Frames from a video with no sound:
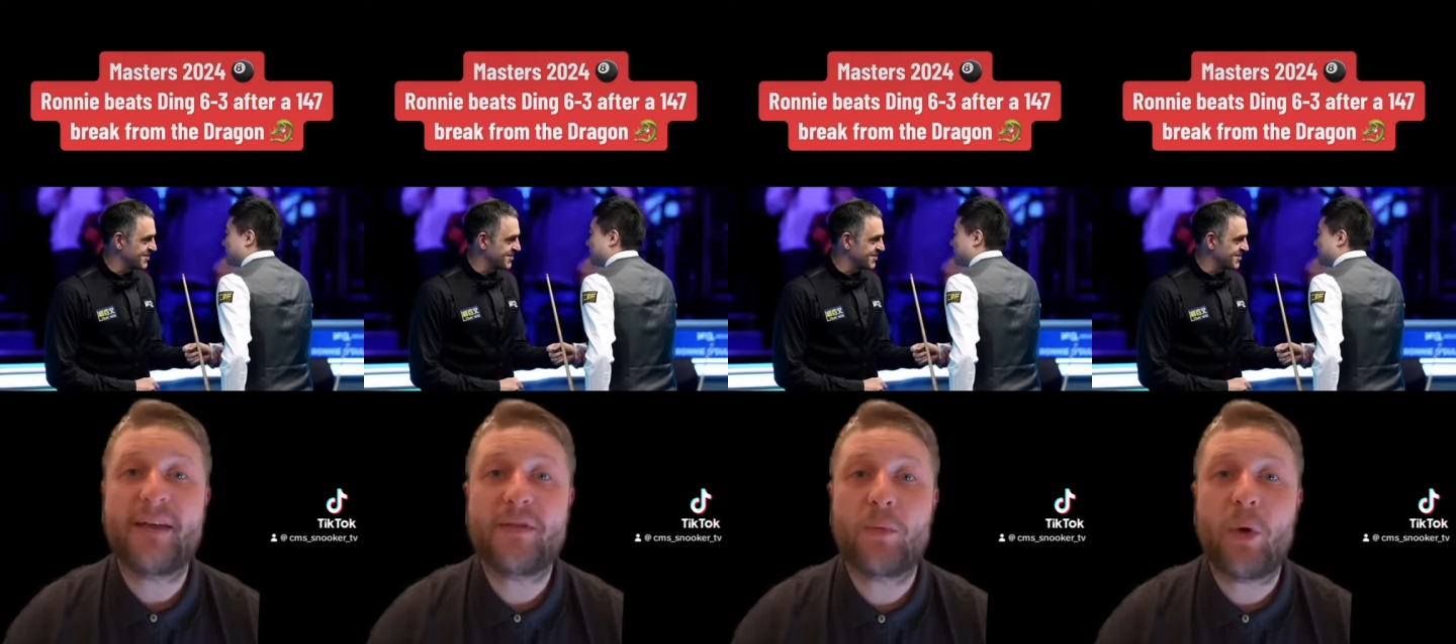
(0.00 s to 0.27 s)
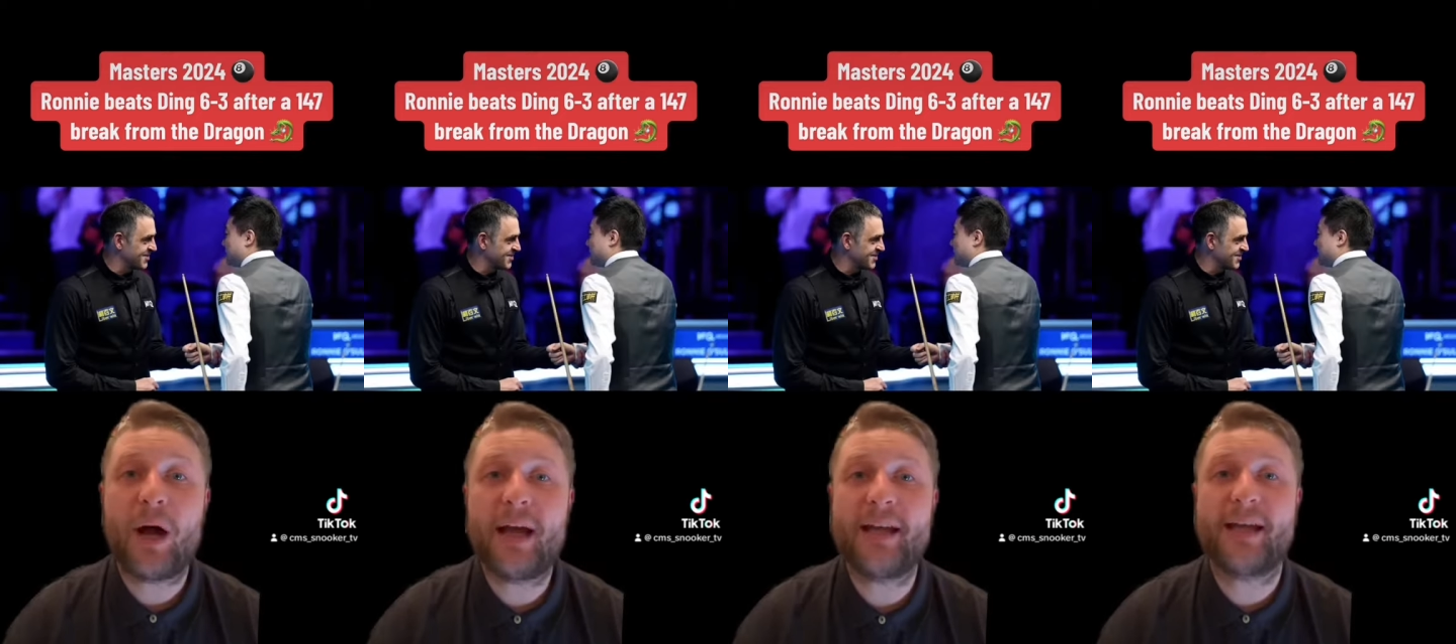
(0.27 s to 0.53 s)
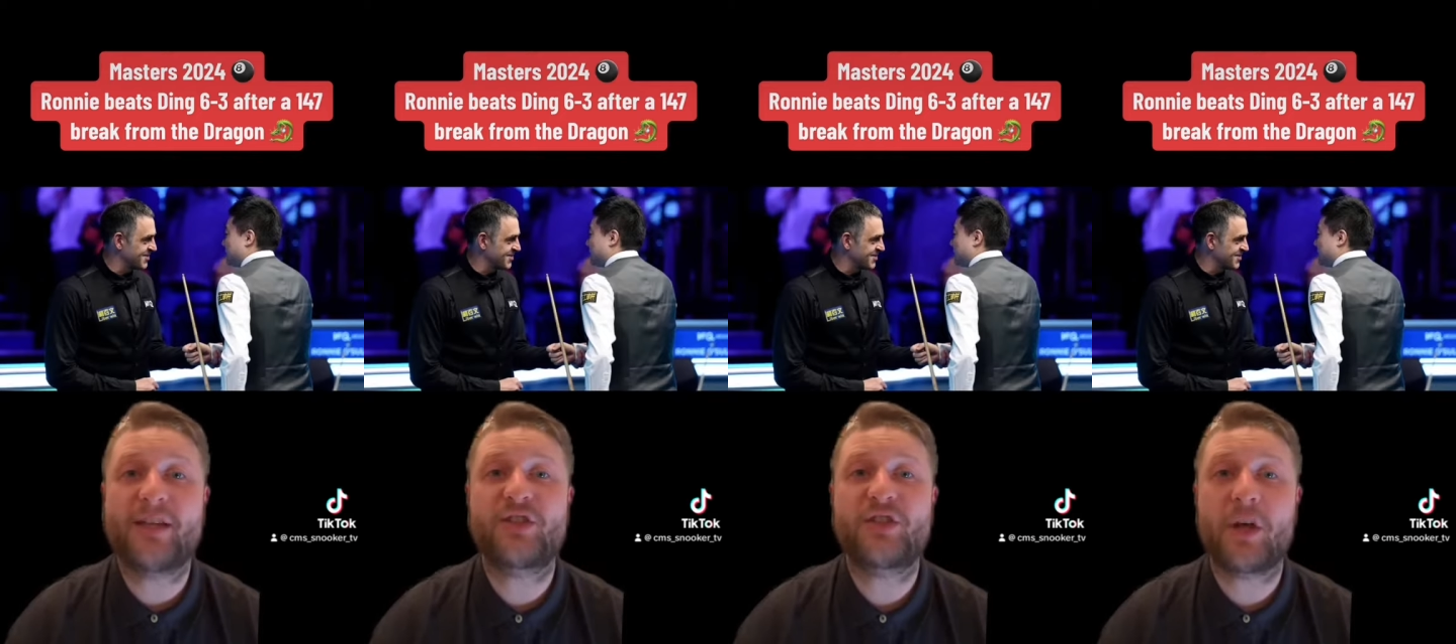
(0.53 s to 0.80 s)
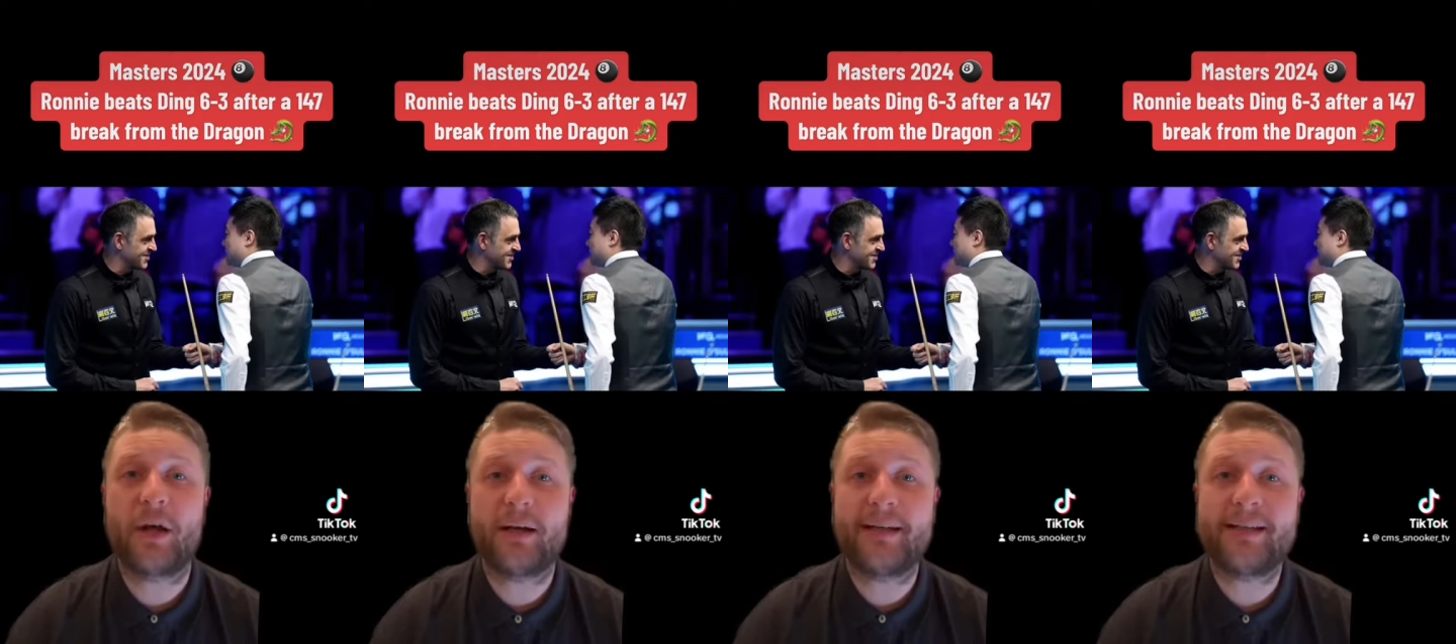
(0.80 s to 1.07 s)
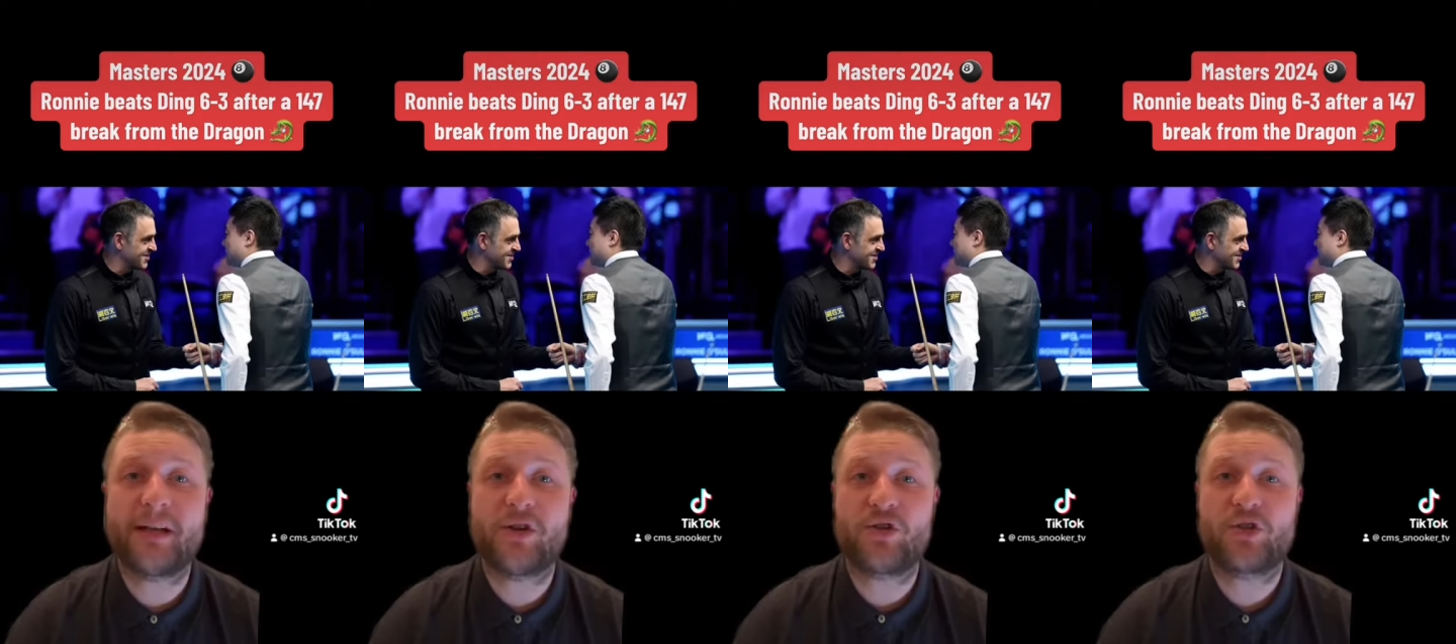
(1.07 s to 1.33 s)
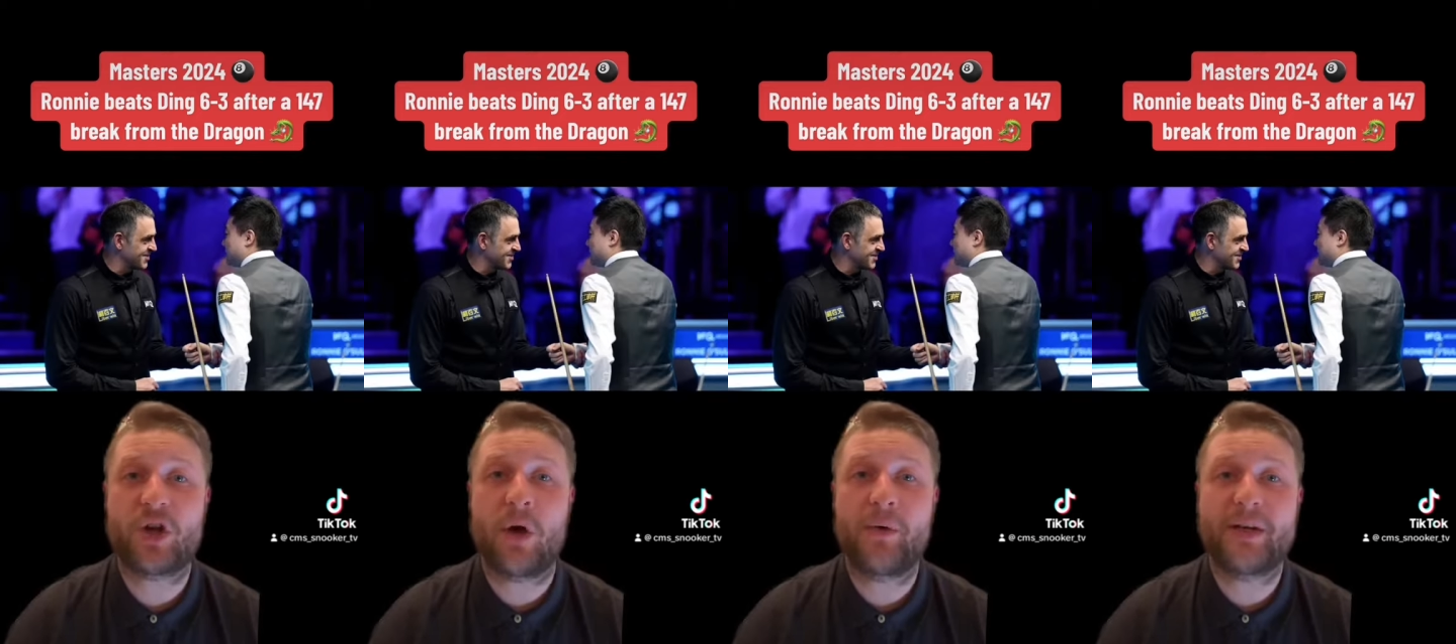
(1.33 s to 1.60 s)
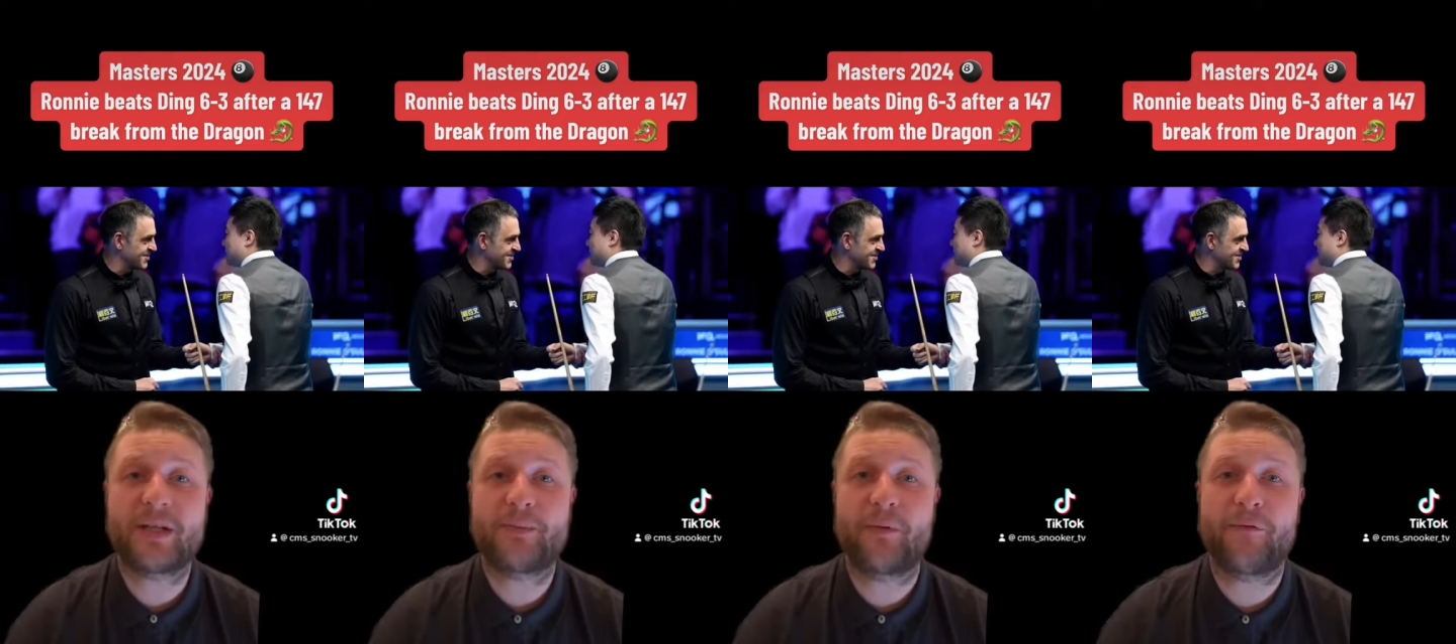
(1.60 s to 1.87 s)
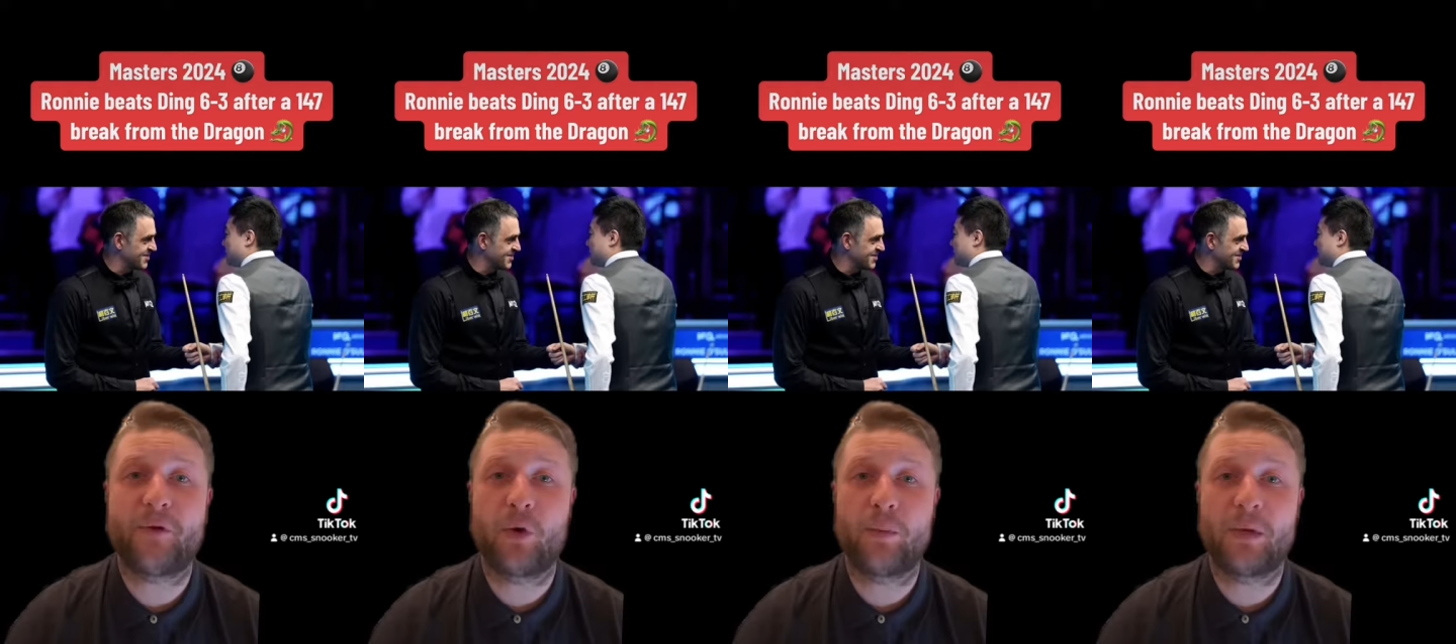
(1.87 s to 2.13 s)
Either way, it certainly didn't show in his
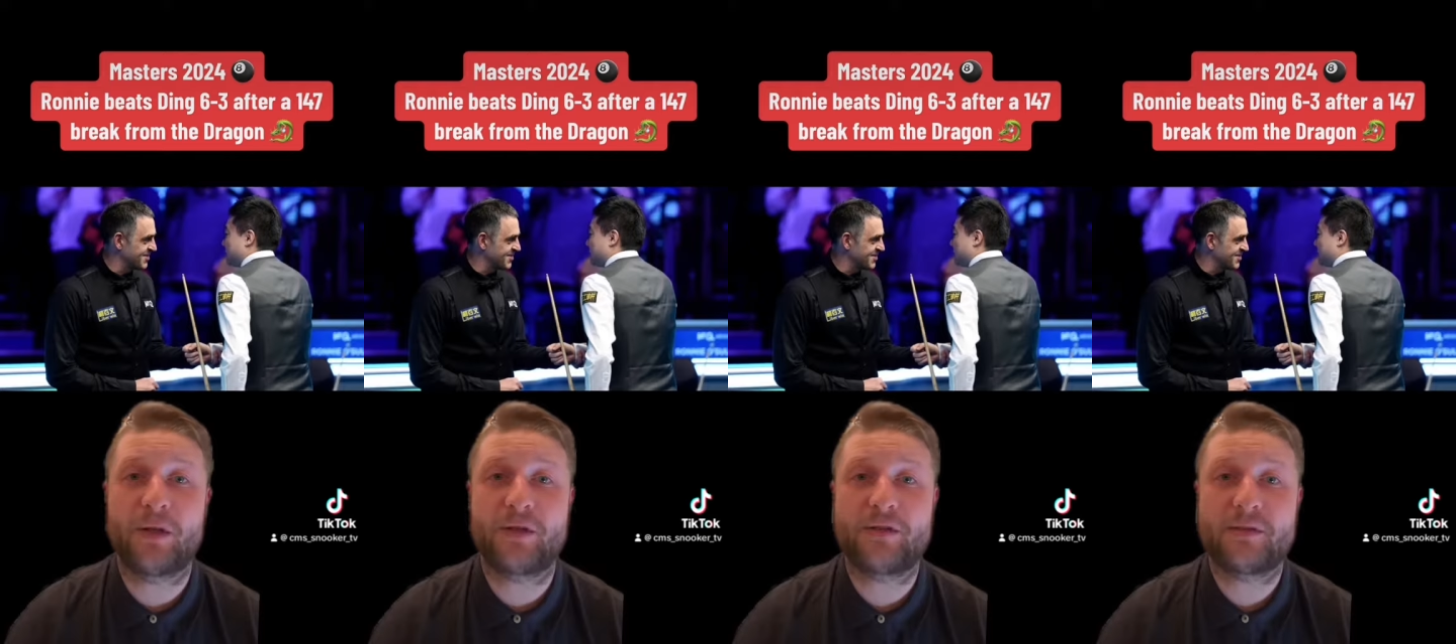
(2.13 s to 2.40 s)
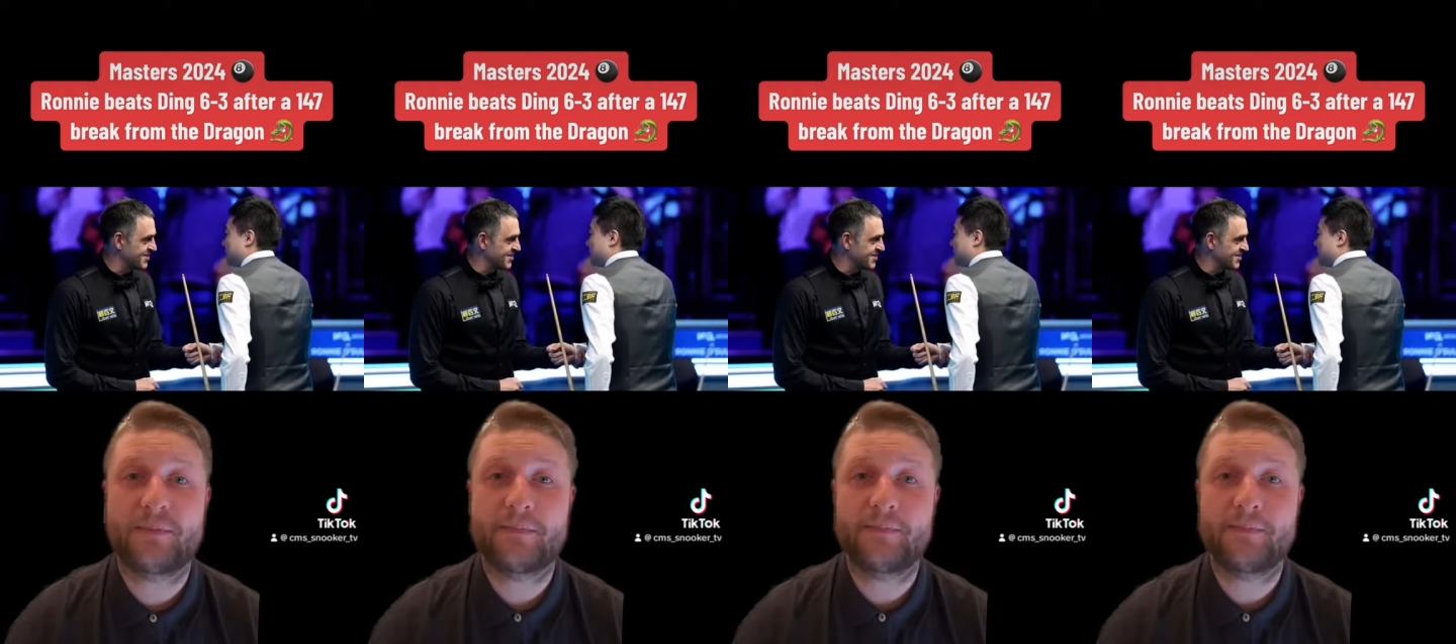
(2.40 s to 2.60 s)
performance.